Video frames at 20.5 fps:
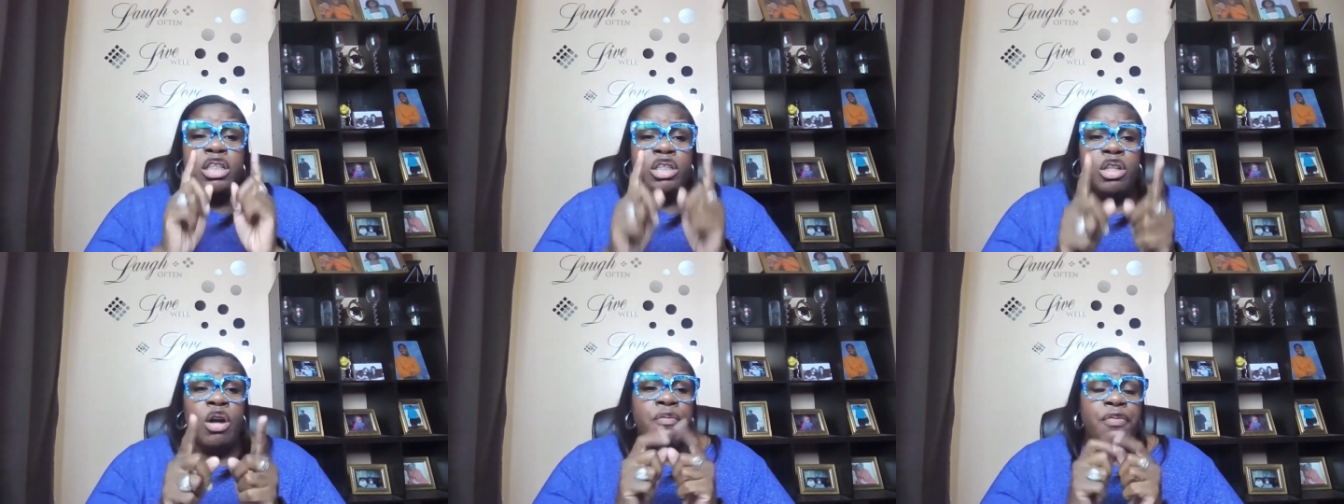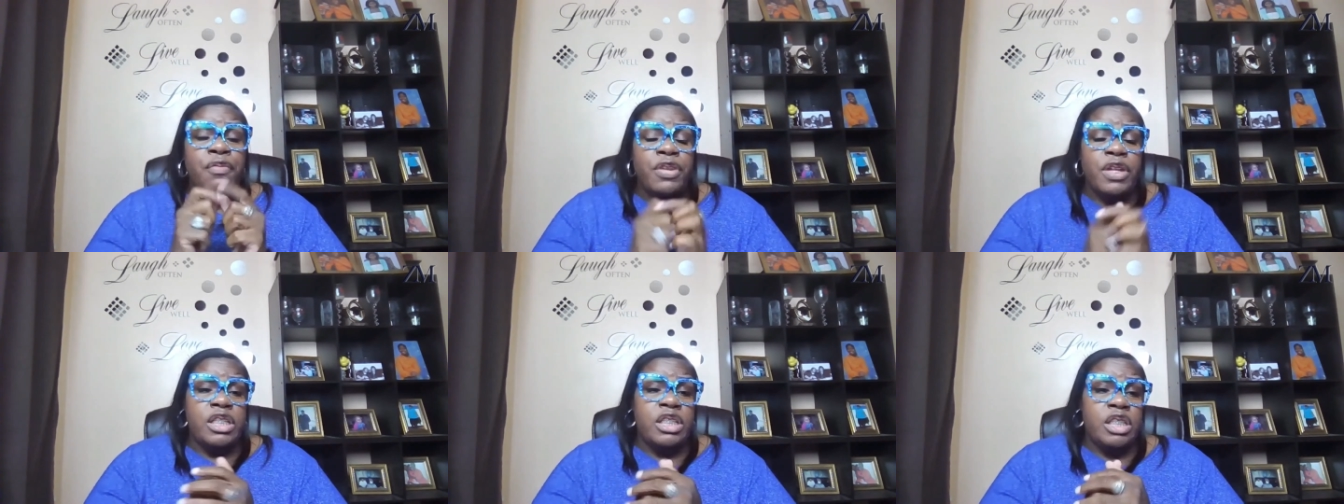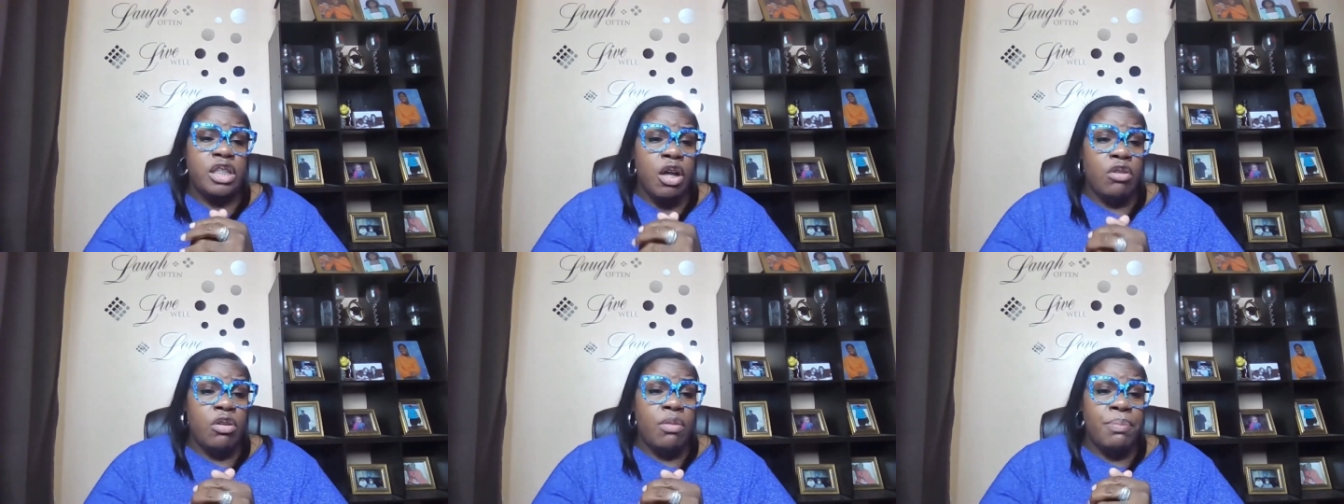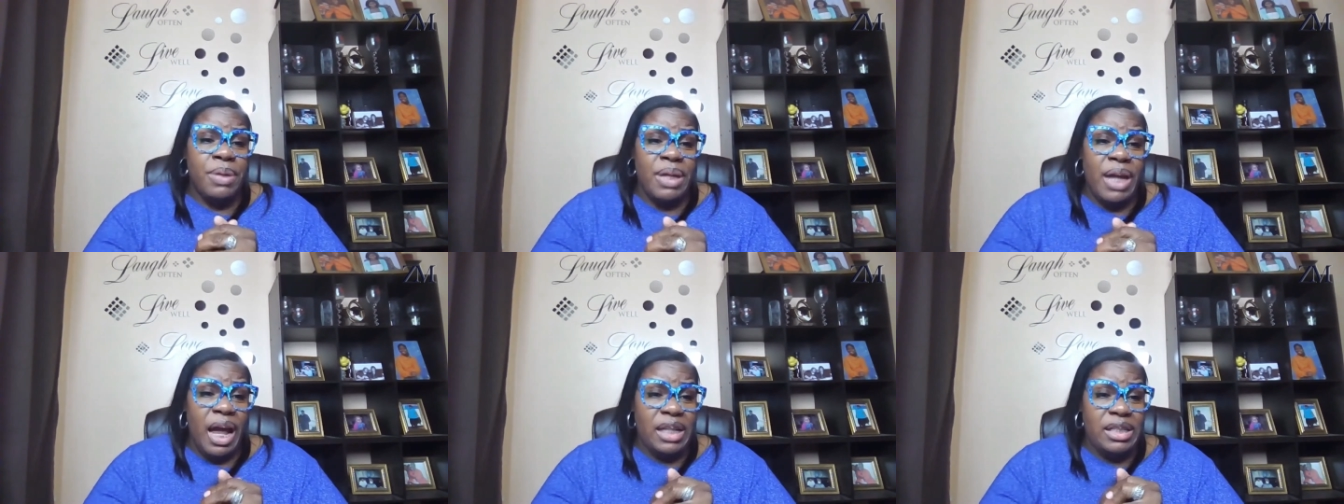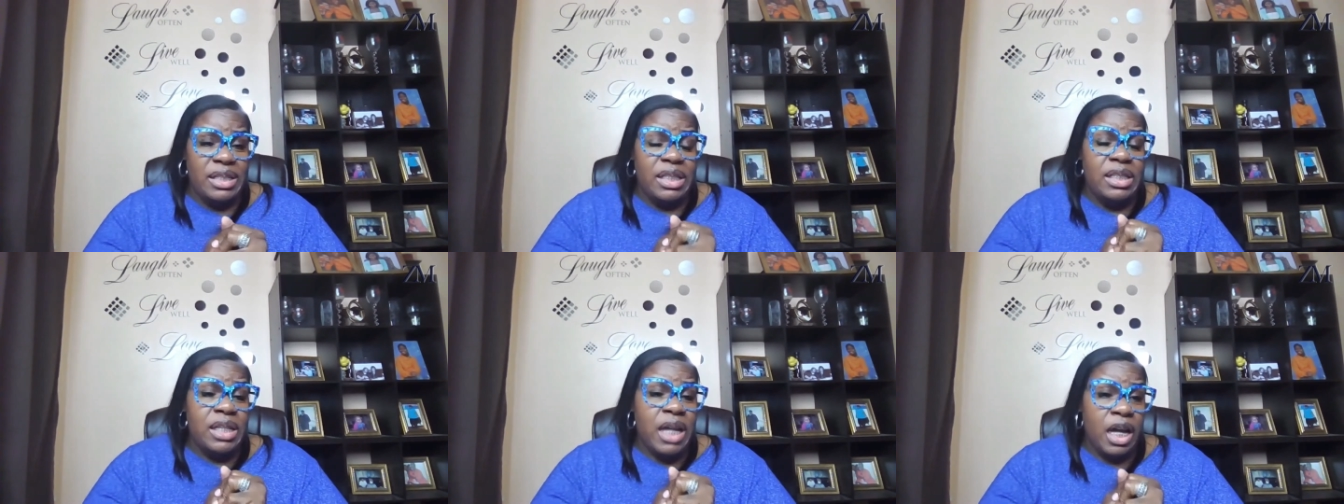Don't forget to go to
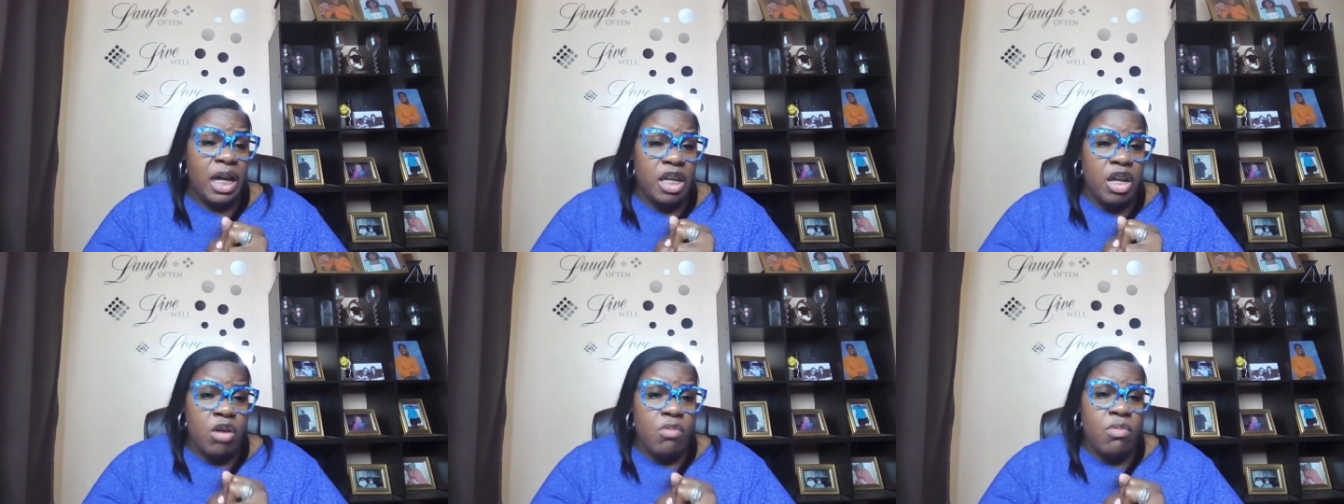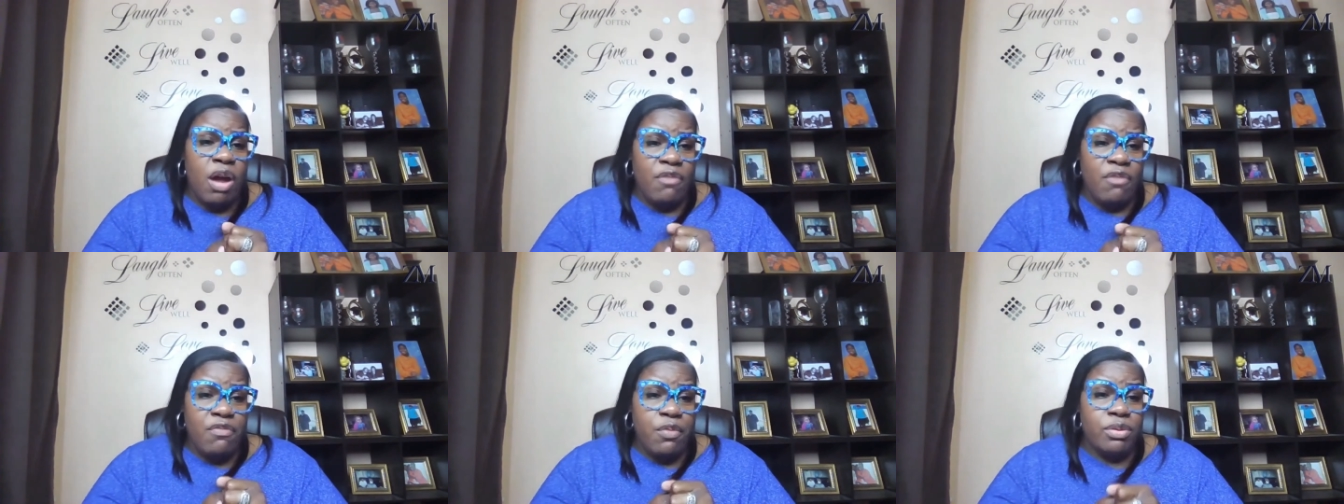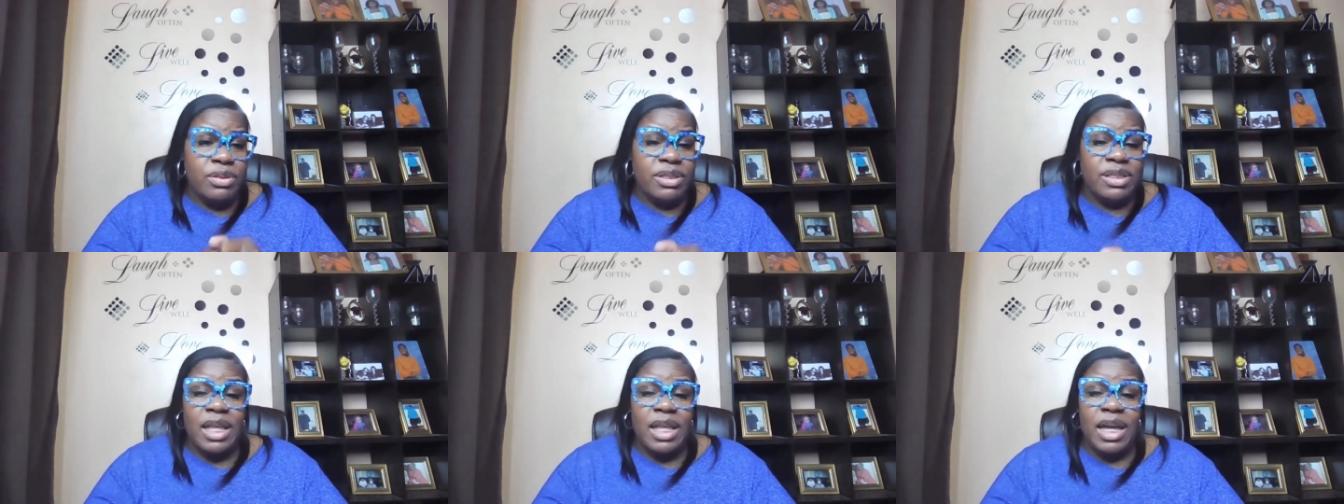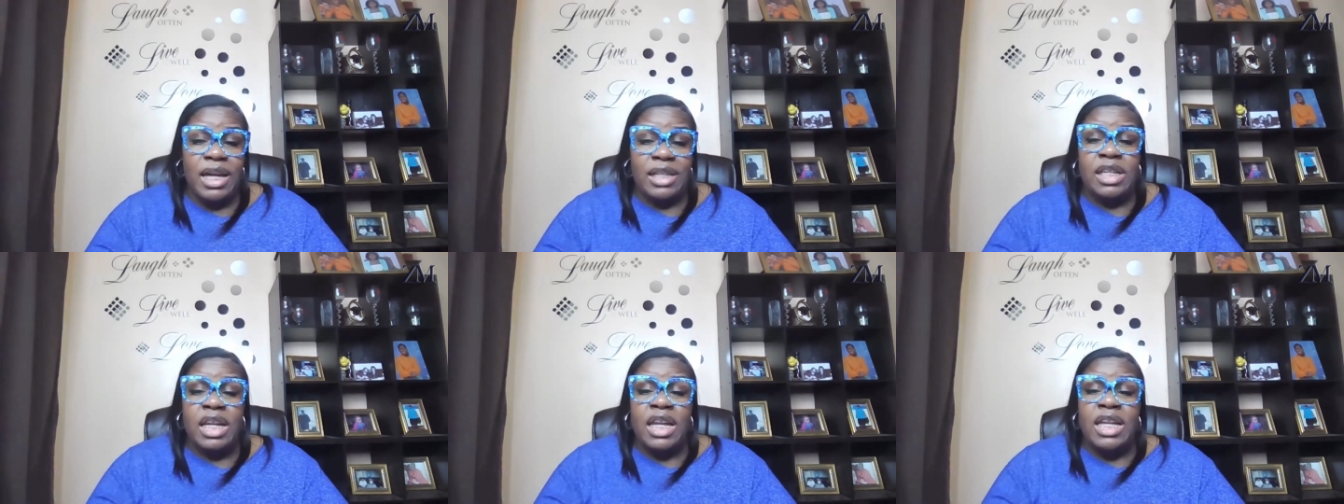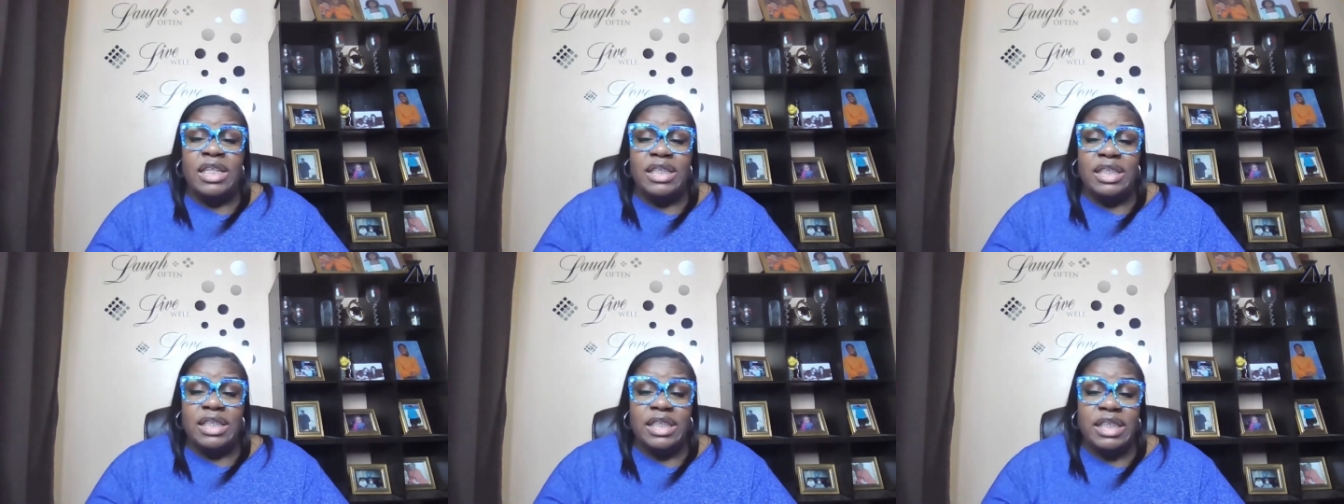bit.ly forward slash
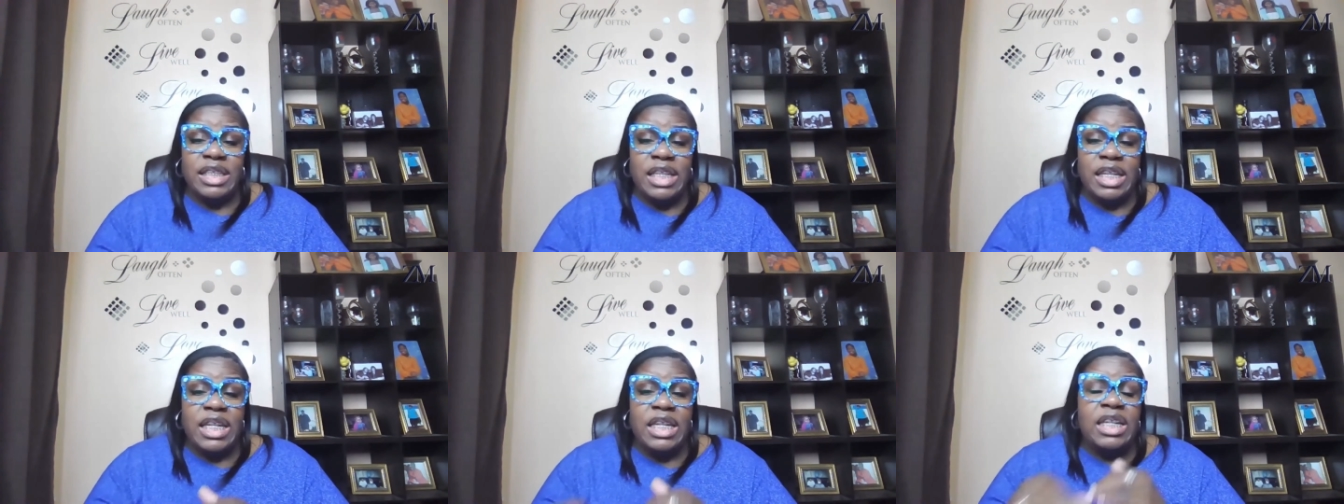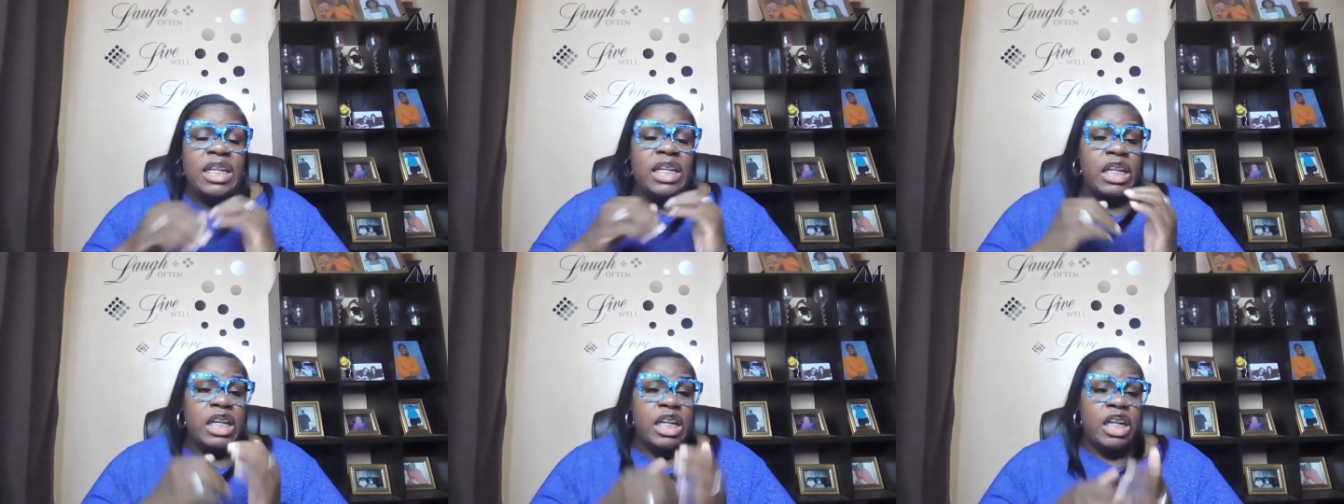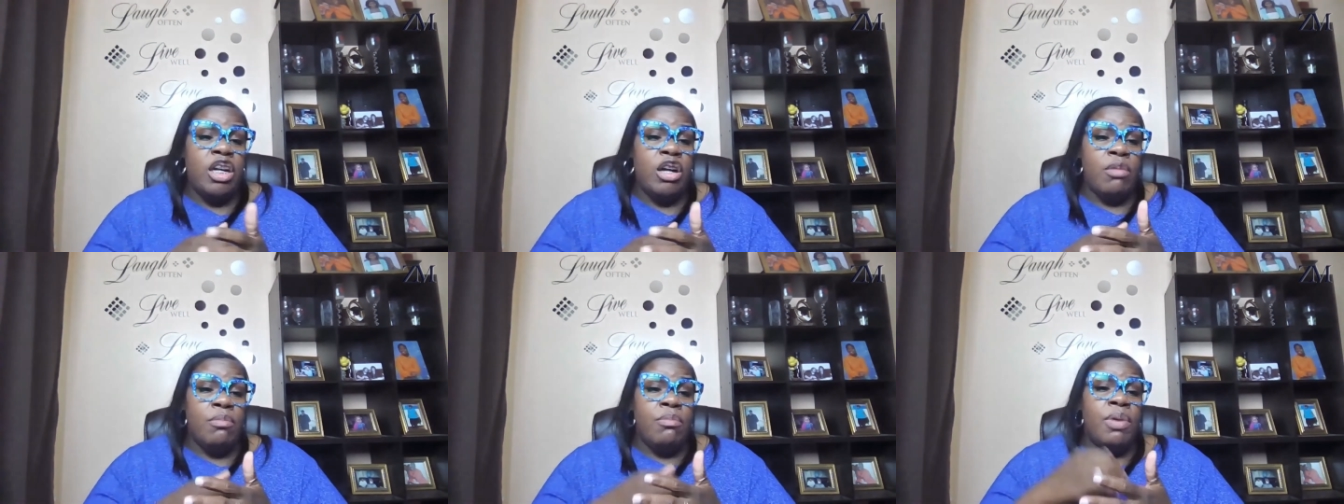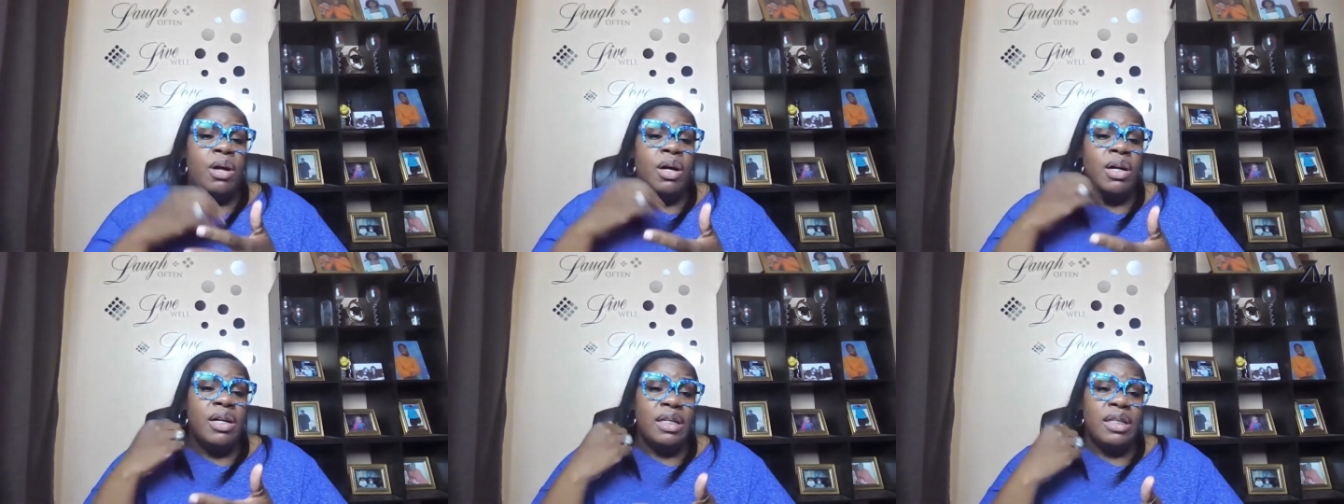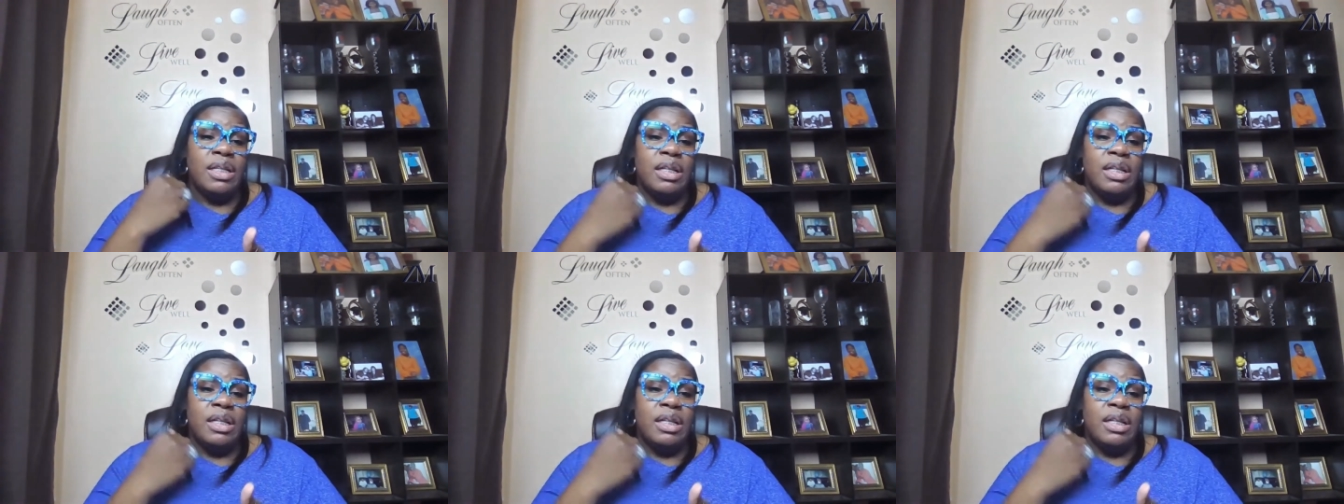ZM